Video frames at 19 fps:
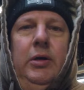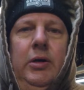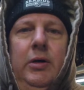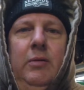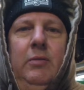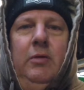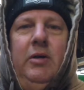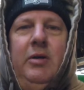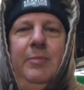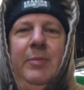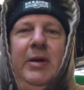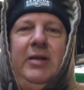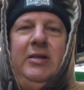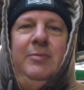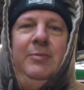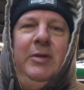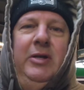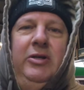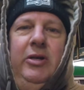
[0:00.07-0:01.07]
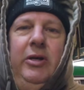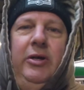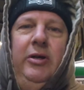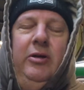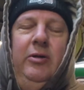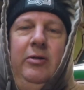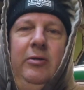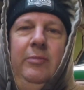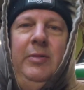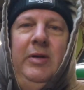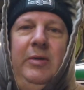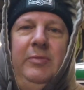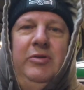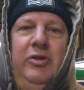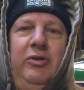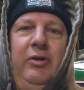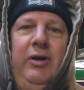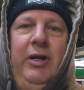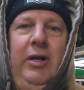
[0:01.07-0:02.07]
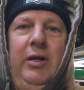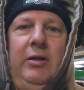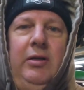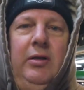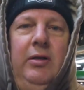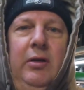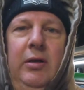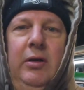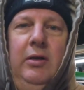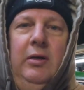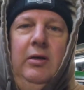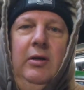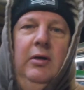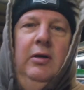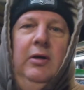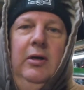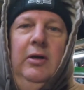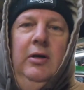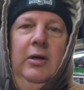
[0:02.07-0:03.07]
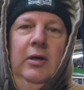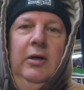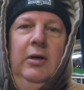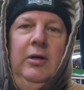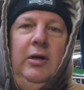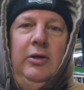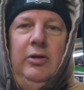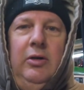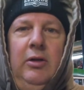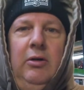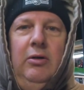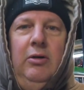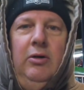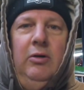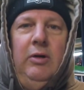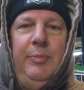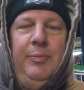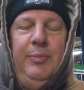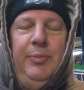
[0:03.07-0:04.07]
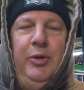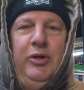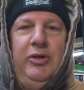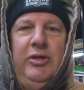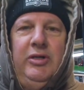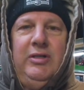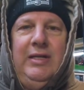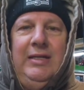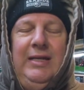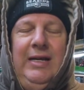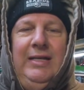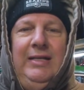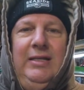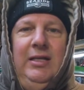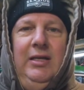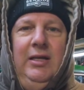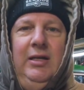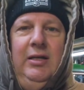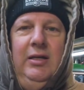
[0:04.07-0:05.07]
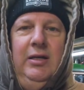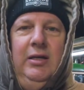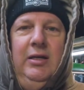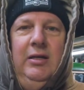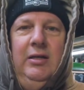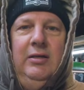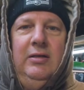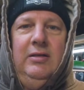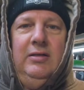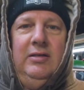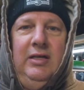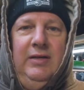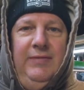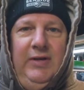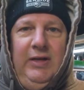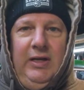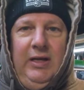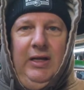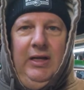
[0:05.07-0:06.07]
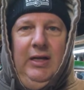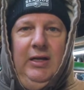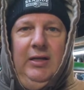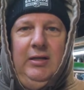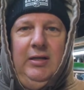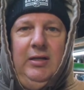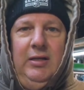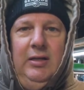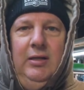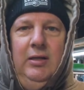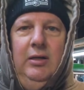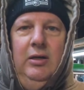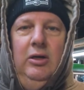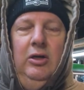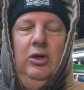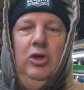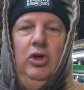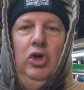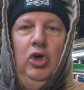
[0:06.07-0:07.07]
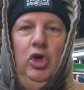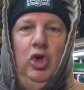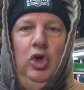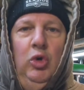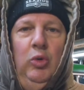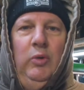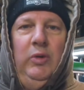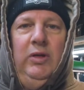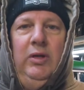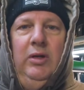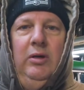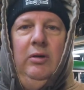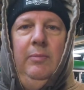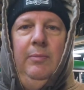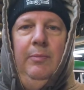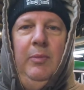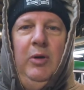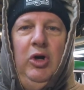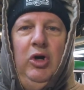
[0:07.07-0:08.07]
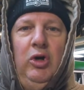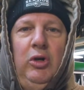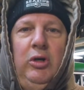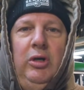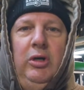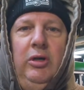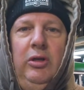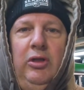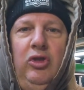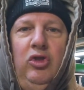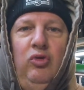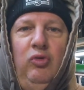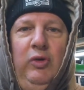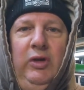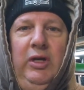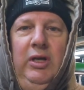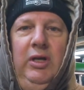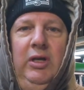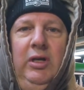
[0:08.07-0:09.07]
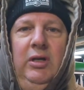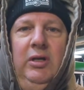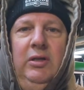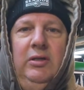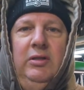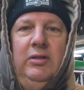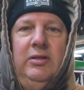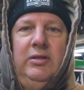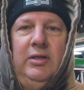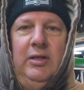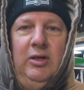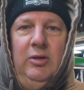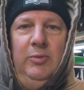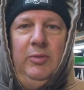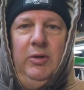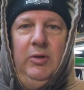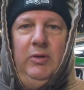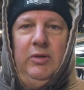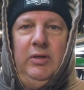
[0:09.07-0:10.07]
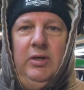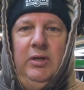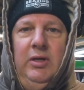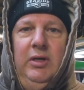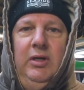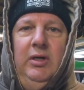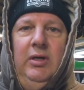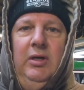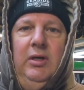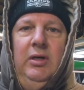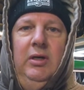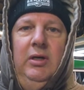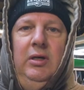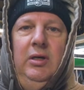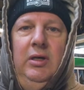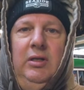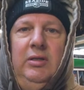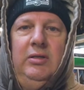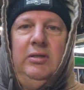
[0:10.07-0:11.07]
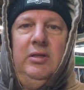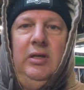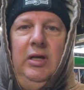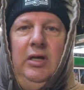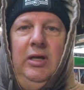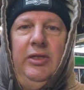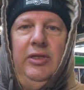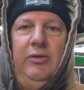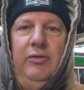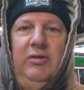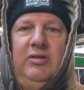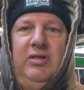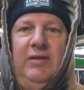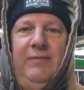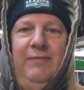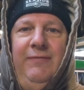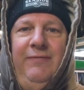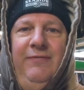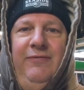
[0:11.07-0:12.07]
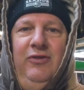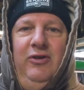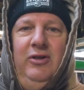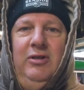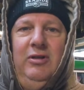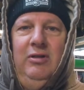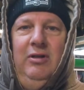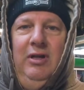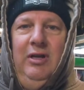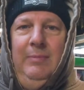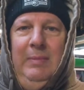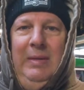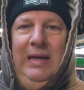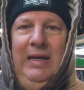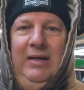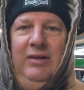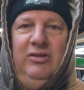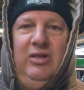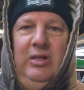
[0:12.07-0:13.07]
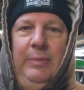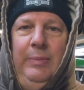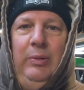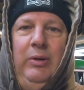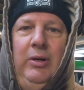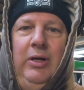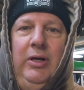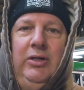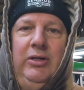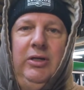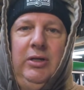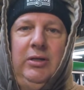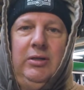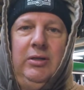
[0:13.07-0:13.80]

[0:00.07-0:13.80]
Welcome back to my channel. My name is Grant. Not too long ago, I purchased a 1978 Irwin Mark III sailboat. It's 37 foot, a man is a project.